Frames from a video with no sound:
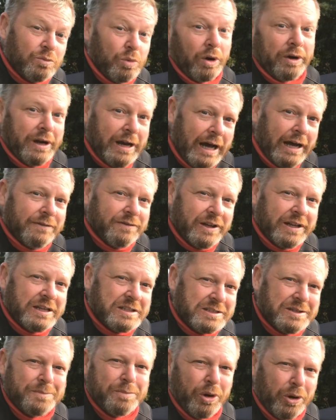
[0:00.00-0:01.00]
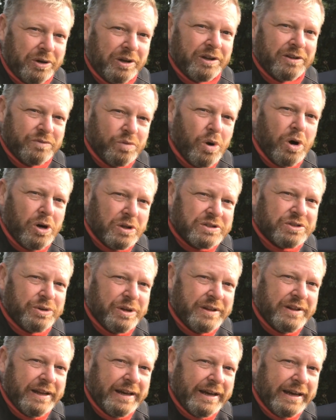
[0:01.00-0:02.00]
1.5 litre bottle of water
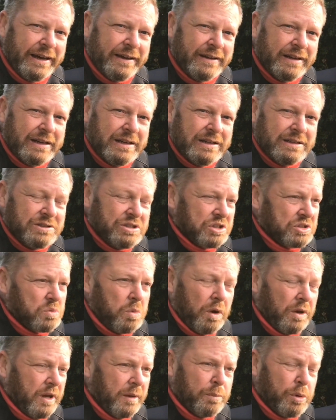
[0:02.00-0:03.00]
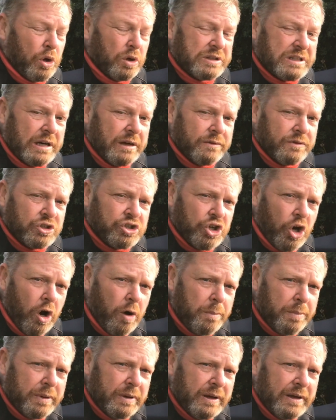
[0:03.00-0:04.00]
in there, just one I bought out of a
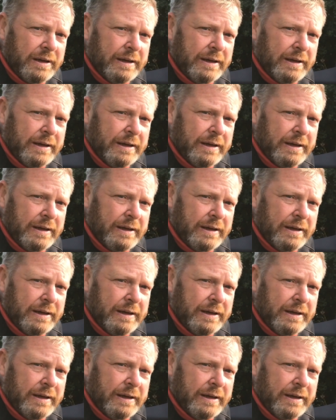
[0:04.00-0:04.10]
shop,